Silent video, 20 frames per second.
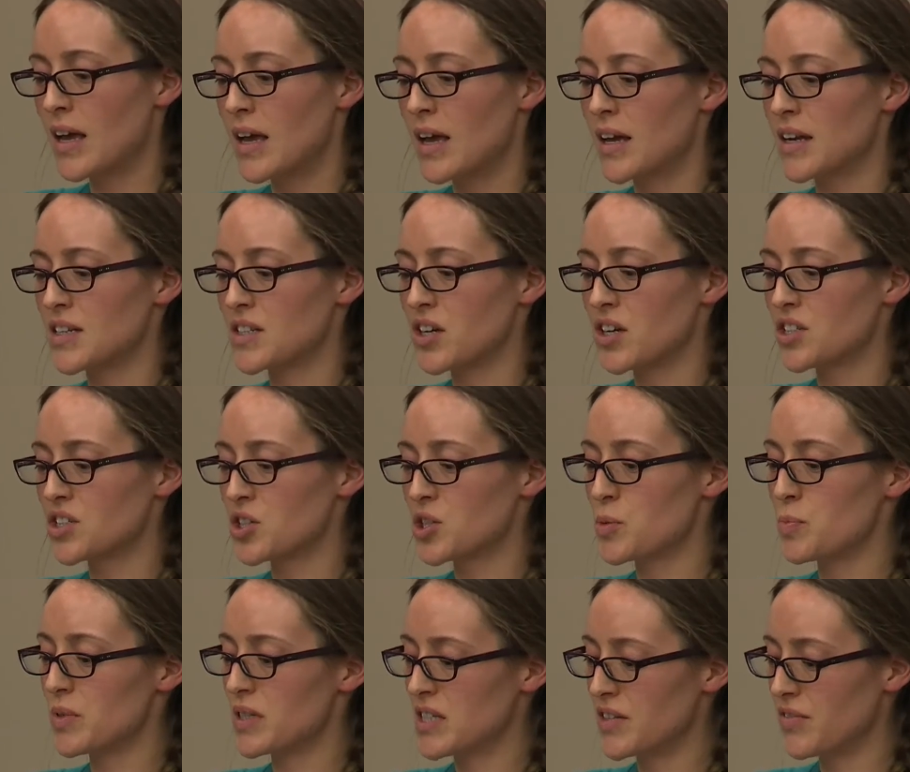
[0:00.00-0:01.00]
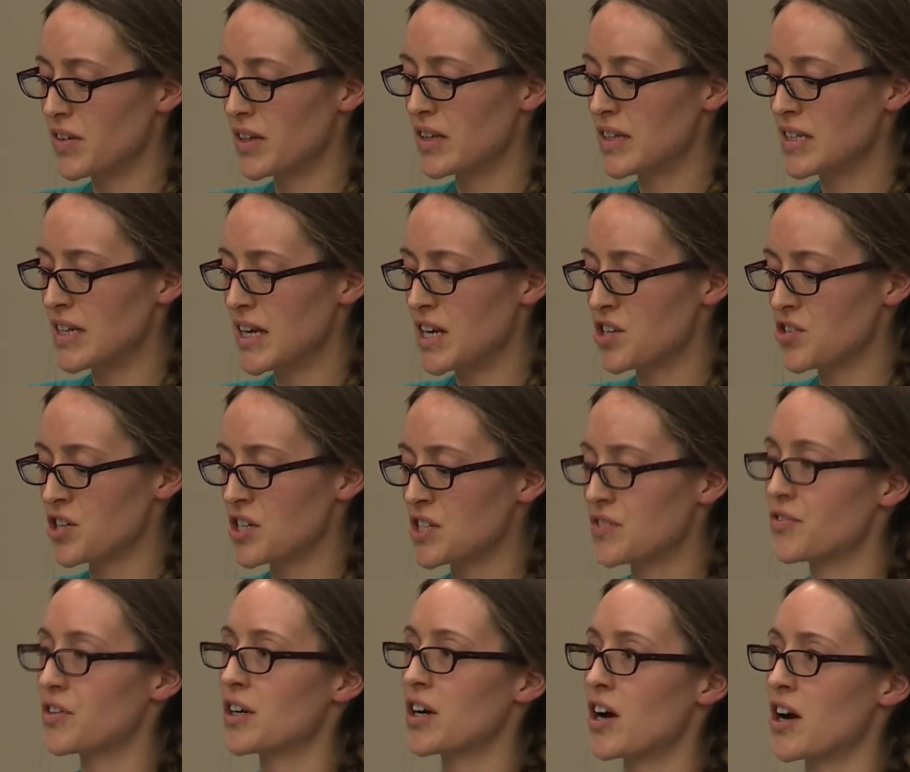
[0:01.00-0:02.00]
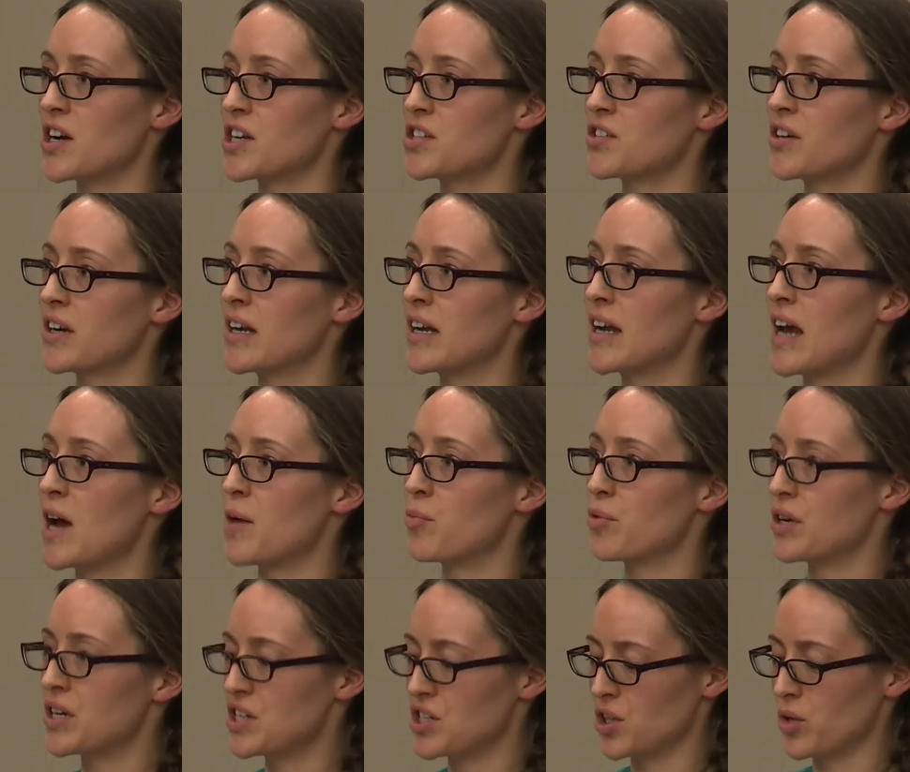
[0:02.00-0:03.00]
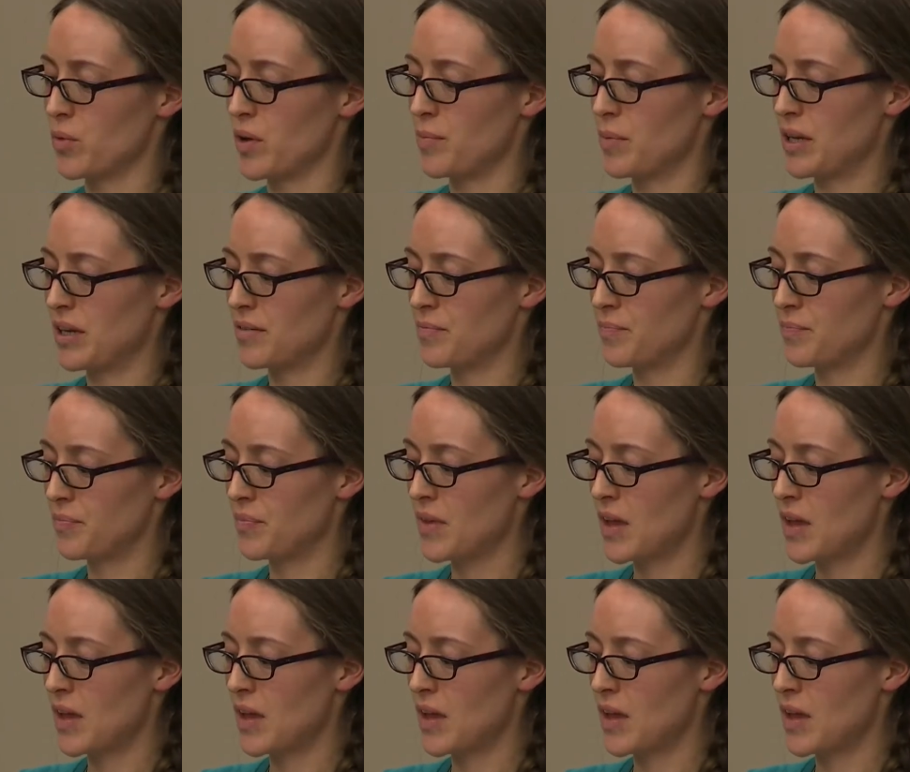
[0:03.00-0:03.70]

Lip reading: It is also specifically dangerous for incarcerated Aboriginal women.